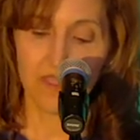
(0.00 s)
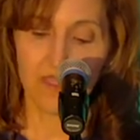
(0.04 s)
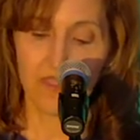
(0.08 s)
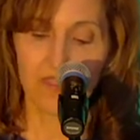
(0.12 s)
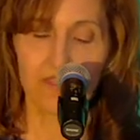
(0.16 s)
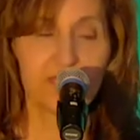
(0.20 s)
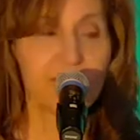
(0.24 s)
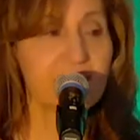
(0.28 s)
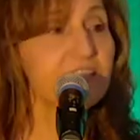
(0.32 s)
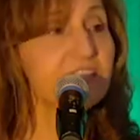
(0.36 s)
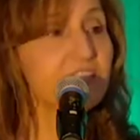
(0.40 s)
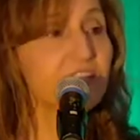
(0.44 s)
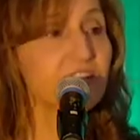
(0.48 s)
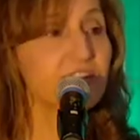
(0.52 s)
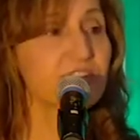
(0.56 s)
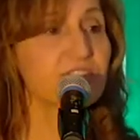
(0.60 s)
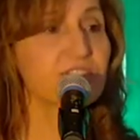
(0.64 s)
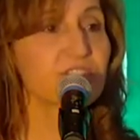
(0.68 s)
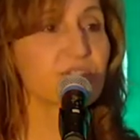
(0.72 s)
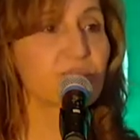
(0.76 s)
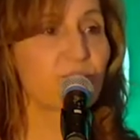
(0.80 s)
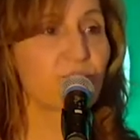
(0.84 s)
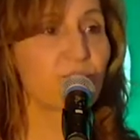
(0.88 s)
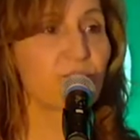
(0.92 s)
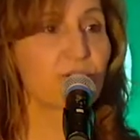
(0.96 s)
This year's
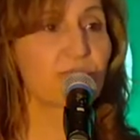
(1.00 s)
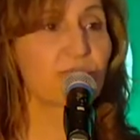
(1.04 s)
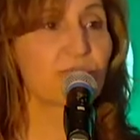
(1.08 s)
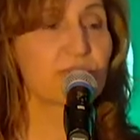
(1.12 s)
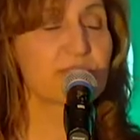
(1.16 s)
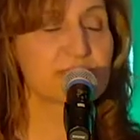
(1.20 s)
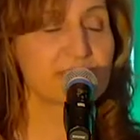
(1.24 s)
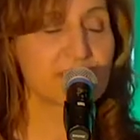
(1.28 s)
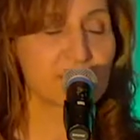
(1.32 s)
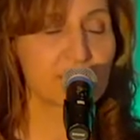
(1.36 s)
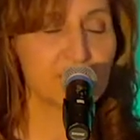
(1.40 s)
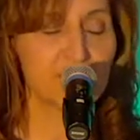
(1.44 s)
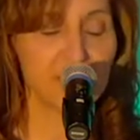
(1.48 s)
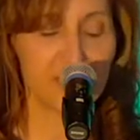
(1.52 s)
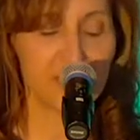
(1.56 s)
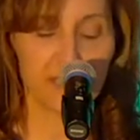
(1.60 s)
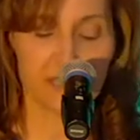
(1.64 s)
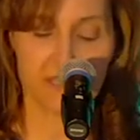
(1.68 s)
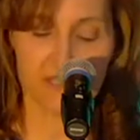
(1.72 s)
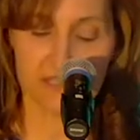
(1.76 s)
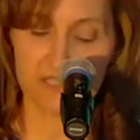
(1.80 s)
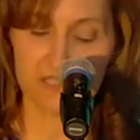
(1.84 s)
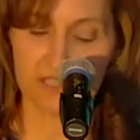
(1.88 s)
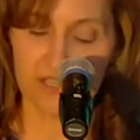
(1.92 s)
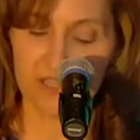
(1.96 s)
award
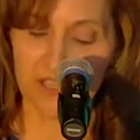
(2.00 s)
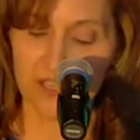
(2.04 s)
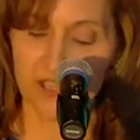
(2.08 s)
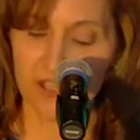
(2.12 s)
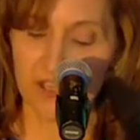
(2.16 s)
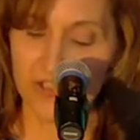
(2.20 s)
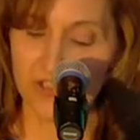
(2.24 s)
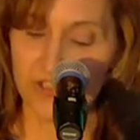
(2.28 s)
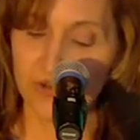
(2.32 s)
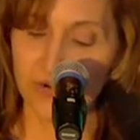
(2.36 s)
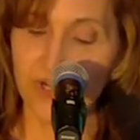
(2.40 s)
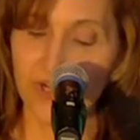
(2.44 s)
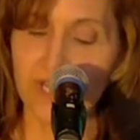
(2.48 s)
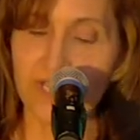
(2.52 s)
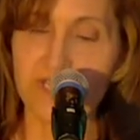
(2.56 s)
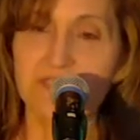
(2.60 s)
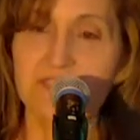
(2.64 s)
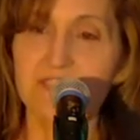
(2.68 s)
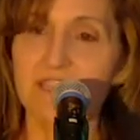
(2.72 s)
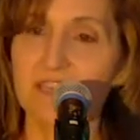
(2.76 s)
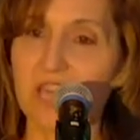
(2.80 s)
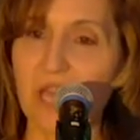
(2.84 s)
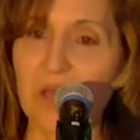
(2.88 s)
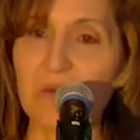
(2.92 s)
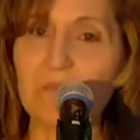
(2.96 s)
recipient joins the
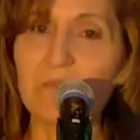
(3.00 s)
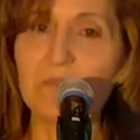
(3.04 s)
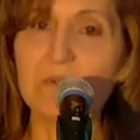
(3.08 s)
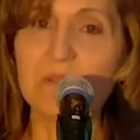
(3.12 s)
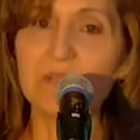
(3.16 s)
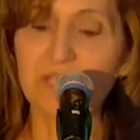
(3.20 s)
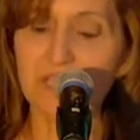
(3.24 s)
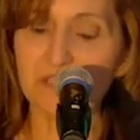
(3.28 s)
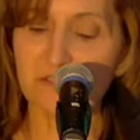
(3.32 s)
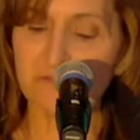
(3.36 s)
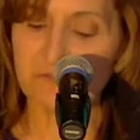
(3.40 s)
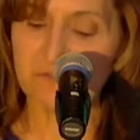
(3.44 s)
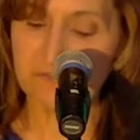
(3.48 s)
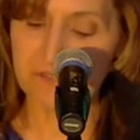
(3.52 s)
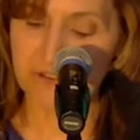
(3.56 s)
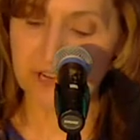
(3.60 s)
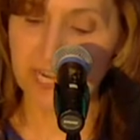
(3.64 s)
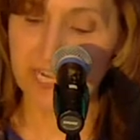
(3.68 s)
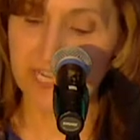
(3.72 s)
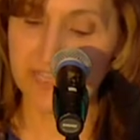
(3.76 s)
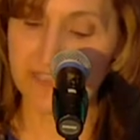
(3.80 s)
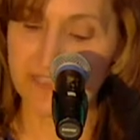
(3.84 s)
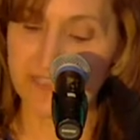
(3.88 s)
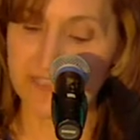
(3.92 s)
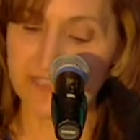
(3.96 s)
Company of
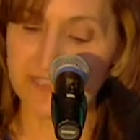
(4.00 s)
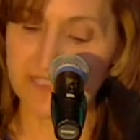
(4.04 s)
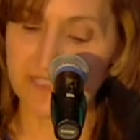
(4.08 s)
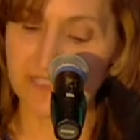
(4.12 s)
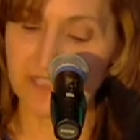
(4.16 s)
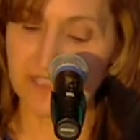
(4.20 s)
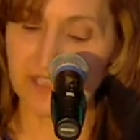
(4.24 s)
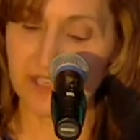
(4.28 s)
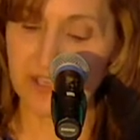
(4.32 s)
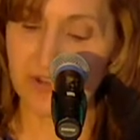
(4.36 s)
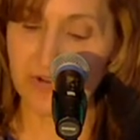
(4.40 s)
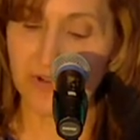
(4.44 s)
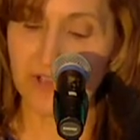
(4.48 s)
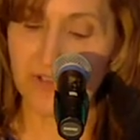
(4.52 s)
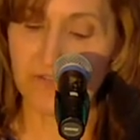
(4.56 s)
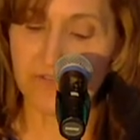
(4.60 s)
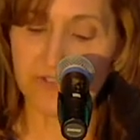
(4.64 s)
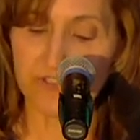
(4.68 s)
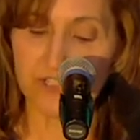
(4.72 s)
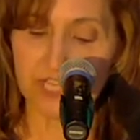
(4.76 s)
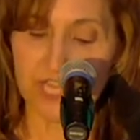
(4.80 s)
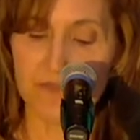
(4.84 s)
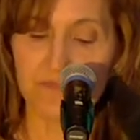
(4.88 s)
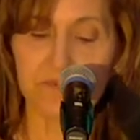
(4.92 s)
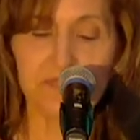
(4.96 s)
Greats who have
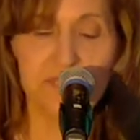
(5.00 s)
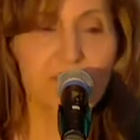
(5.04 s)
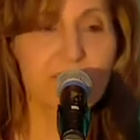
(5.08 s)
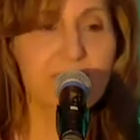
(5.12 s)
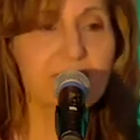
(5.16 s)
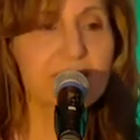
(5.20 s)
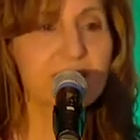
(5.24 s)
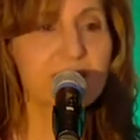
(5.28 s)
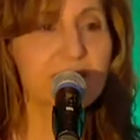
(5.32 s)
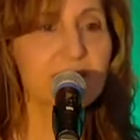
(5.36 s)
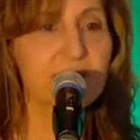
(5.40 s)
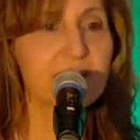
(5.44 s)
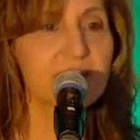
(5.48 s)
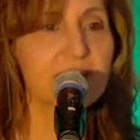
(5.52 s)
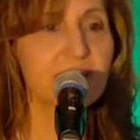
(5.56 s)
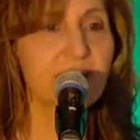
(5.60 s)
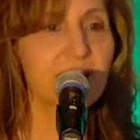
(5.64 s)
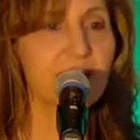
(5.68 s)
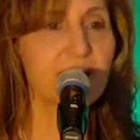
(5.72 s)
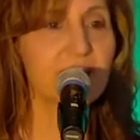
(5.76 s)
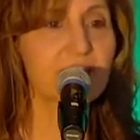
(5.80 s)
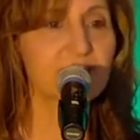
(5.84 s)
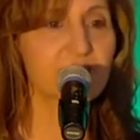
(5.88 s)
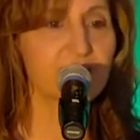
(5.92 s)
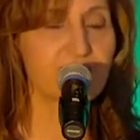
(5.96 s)
shaped our
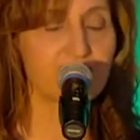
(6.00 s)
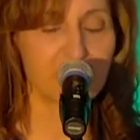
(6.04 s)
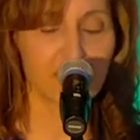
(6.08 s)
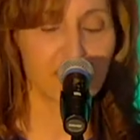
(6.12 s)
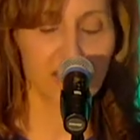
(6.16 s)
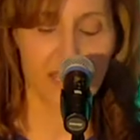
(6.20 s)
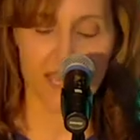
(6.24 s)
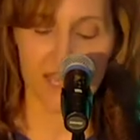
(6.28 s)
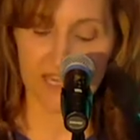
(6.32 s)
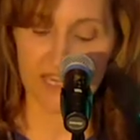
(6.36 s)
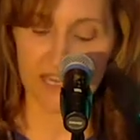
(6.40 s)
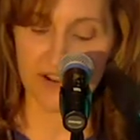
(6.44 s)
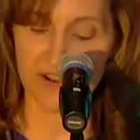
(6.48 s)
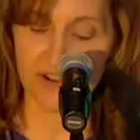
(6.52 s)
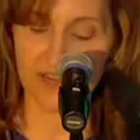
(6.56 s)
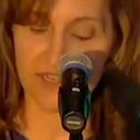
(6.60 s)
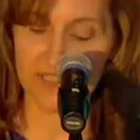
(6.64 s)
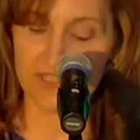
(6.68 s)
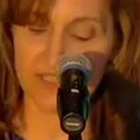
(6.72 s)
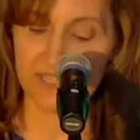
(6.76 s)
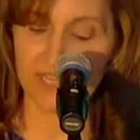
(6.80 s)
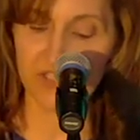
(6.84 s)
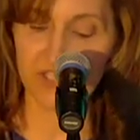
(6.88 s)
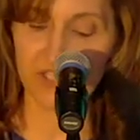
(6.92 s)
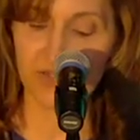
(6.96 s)
association and our
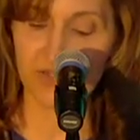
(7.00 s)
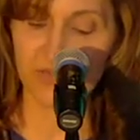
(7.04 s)
extension